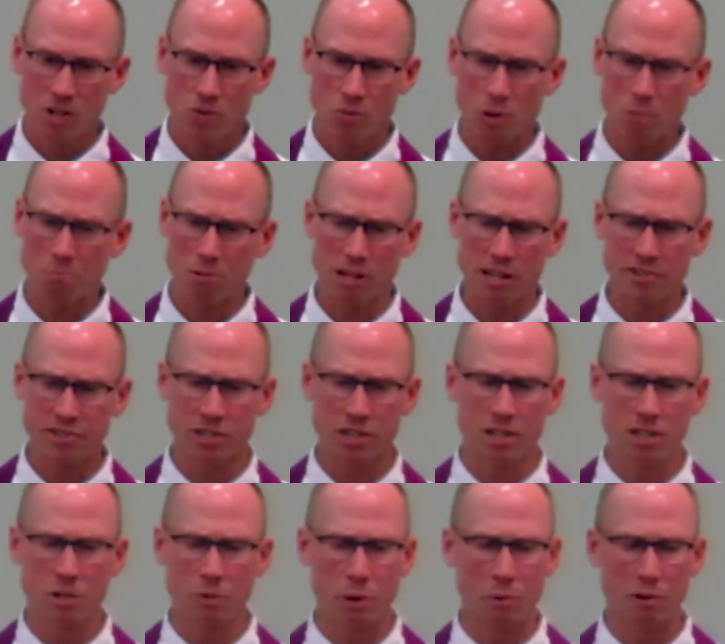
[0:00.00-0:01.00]
what
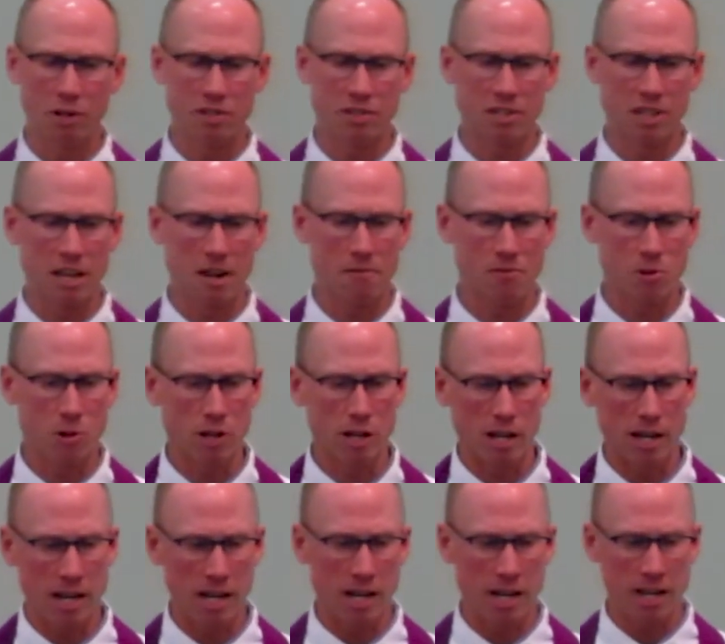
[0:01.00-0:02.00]
blessing do we receive through the
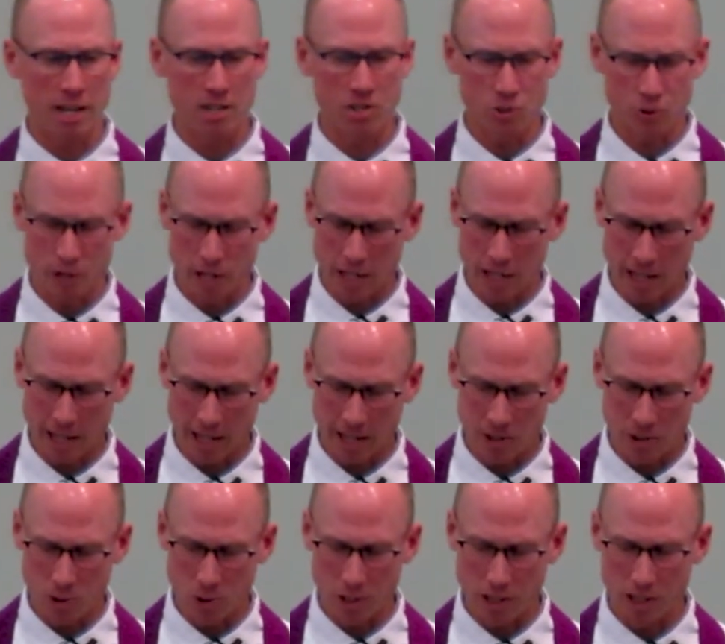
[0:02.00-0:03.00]
eating and drinking in
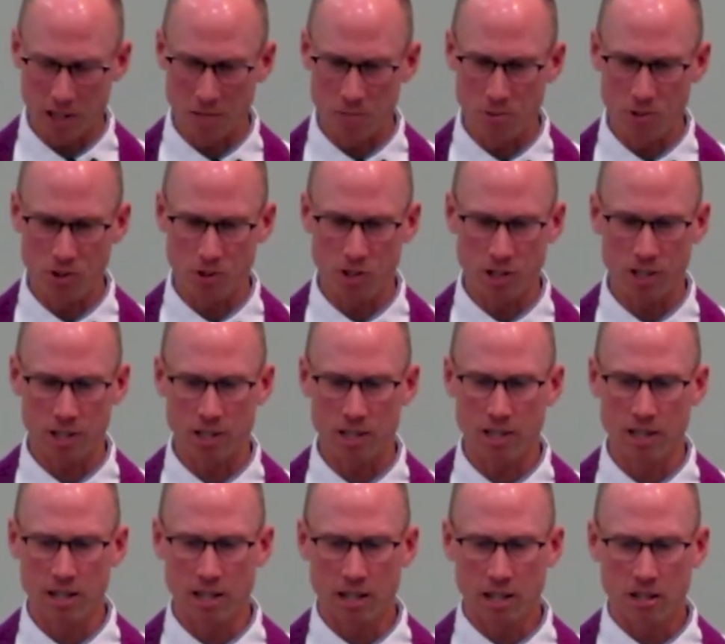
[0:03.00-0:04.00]
Holy Communion?
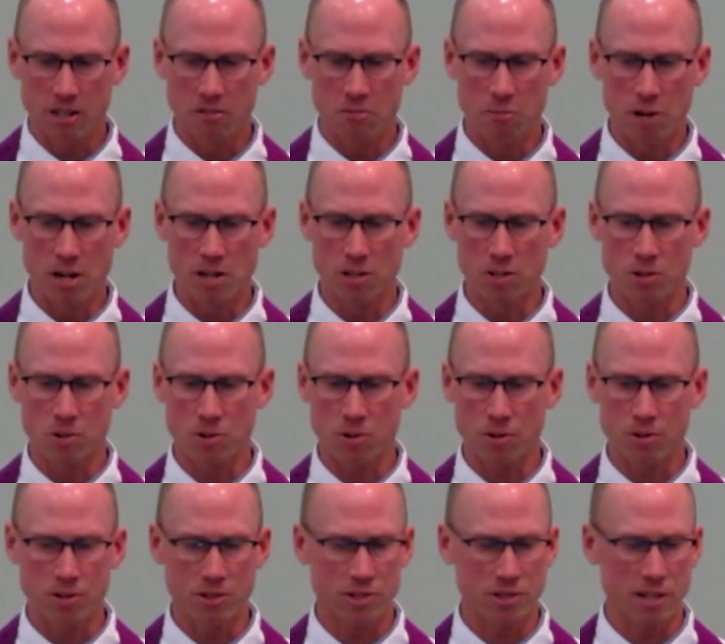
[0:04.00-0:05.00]
Martin
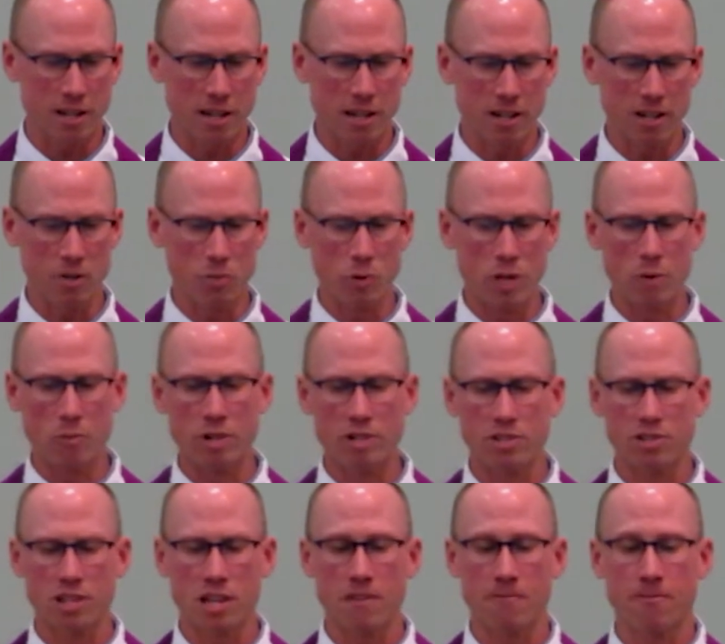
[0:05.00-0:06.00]
Luther stated, We
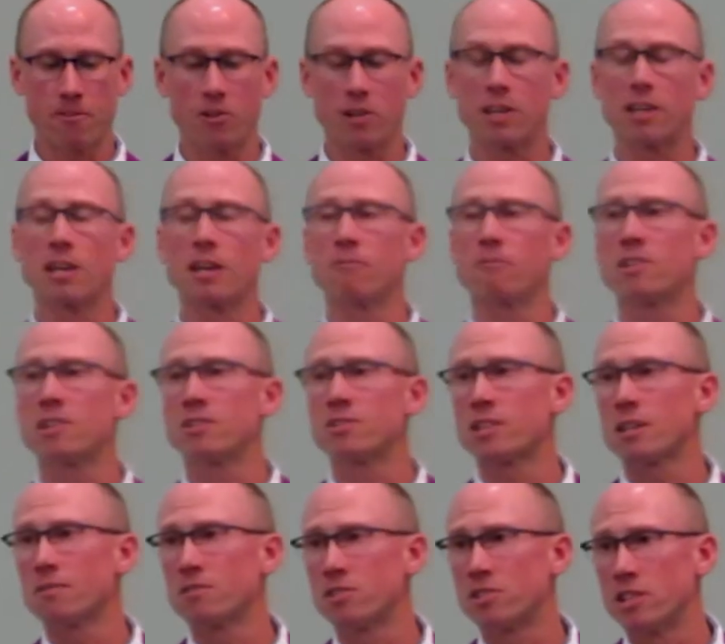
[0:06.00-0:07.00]
receive forgiveness
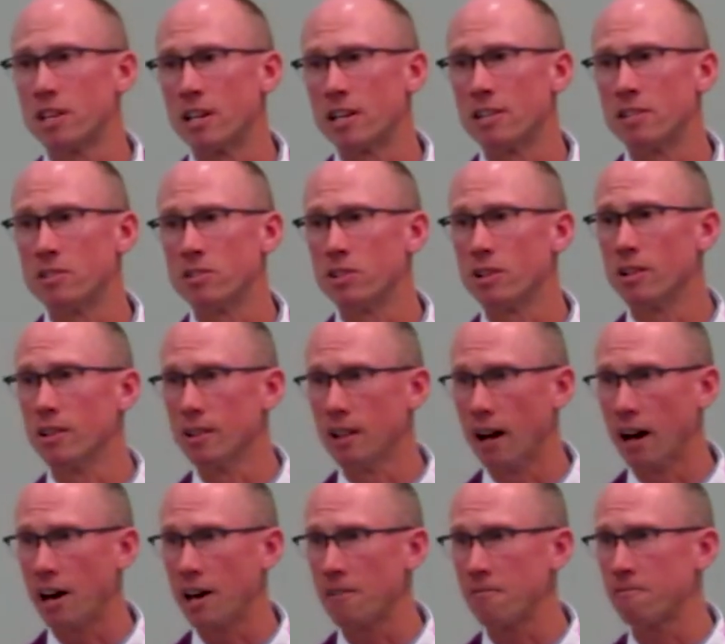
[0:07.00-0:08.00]
of sins,
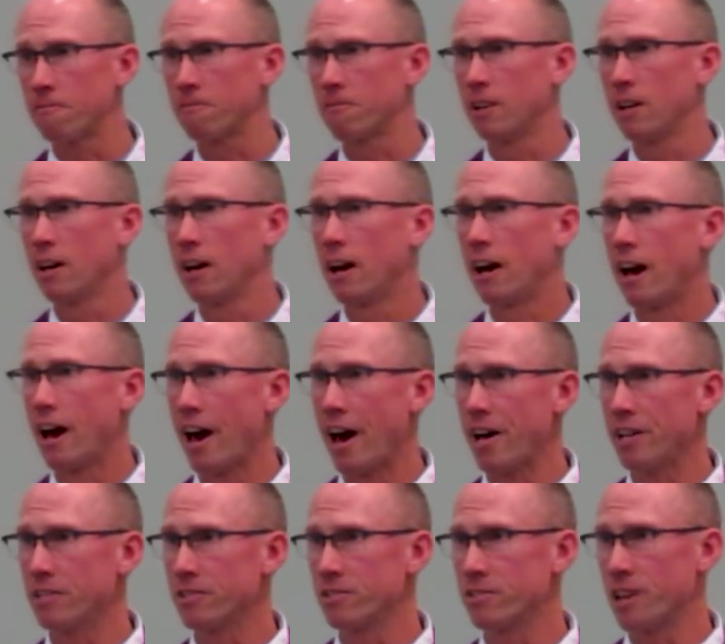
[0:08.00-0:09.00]
life,
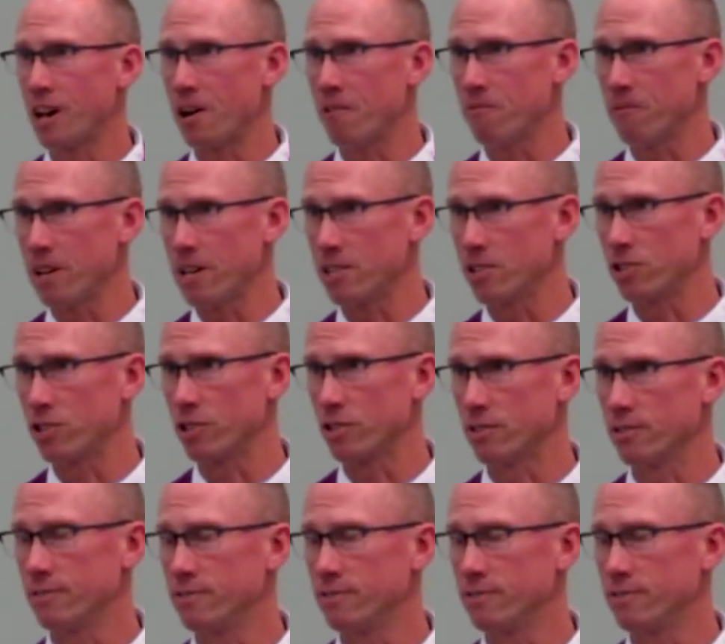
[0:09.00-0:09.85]
and salvation.